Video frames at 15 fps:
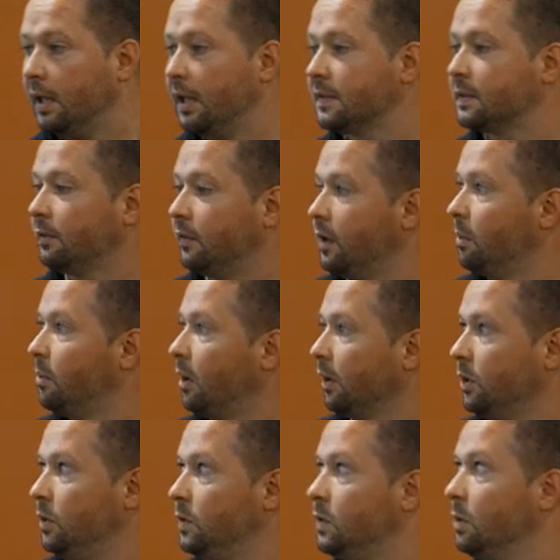That's available
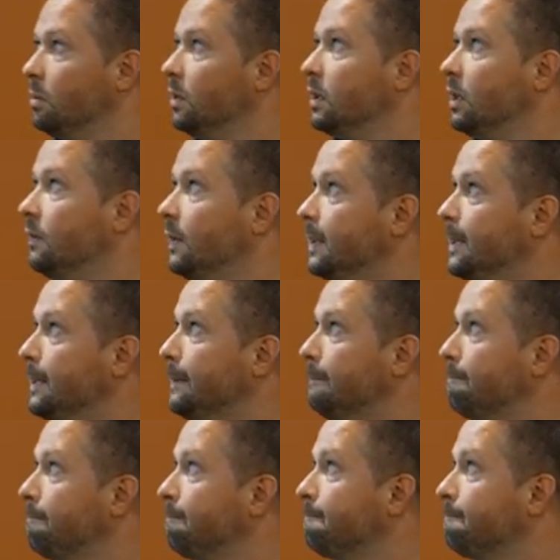on YouTube and DVD.